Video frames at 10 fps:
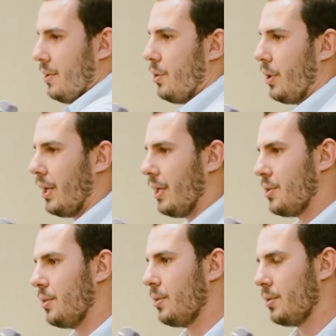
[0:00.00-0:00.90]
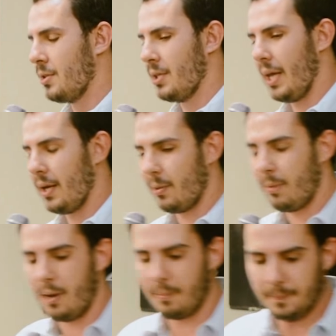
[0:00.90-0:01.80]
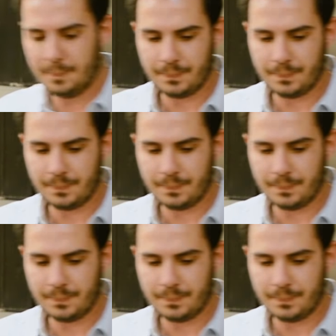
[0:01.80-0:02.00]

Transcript: you can get to the end of the problem.